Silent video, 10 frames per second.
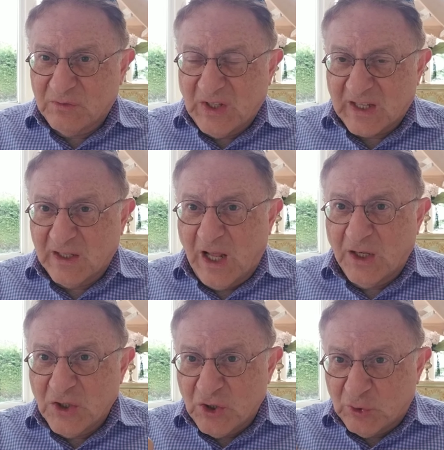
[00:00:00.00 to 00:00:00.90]

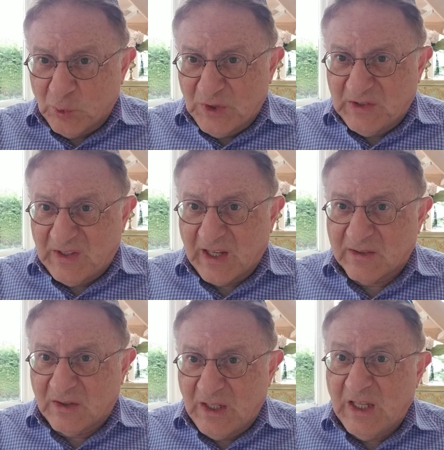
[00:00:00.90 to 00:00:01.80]
technology to
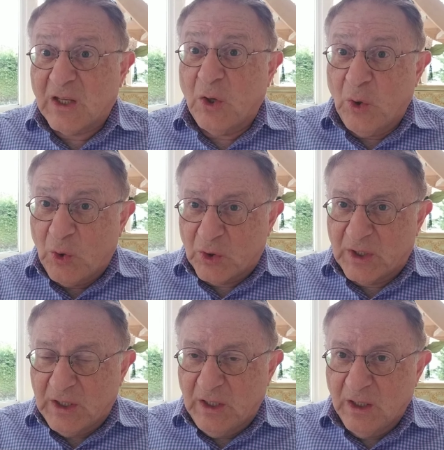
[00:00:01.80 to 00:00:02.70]
detect leak
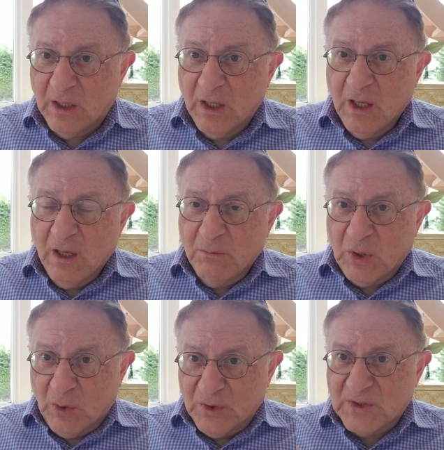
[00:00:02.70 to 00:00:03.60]
early,
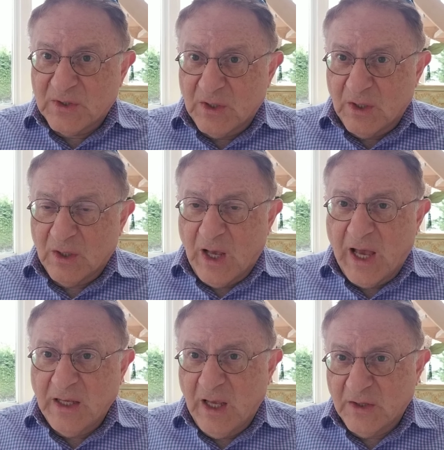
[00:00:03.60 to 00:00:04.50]
because
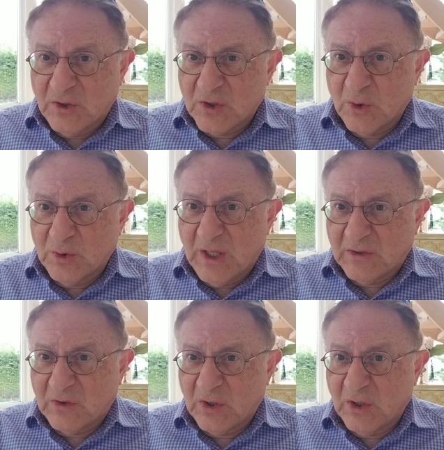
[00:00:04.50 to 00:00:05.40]
I understood
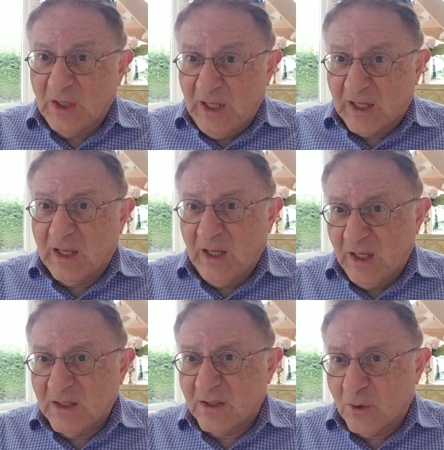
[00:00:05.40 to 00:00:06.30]
that leak
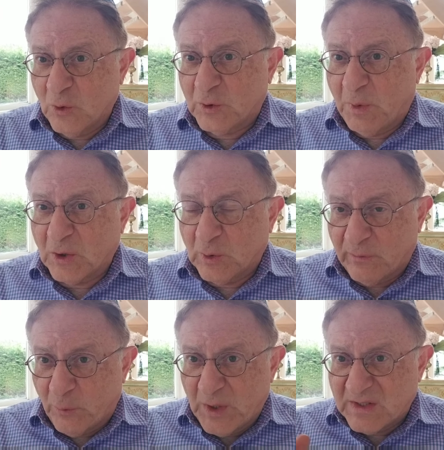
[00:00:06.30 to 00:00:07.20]
is good part
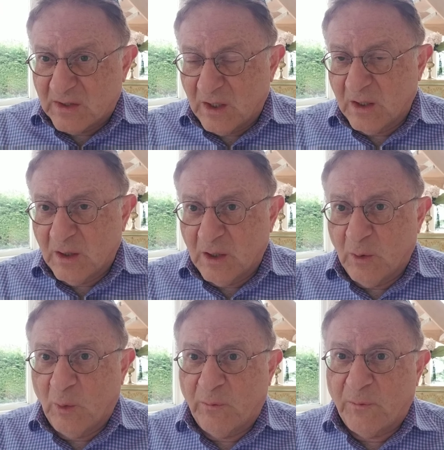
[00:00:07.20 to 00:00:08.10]
of waste
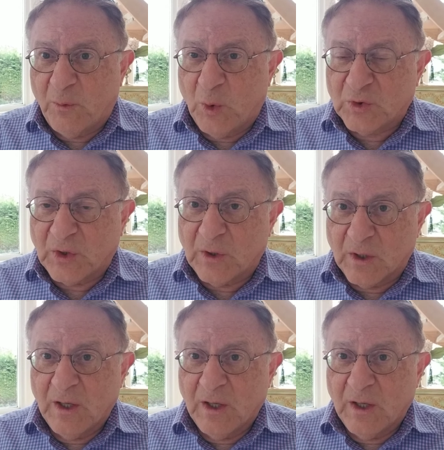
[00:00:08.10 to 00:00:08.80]
of water,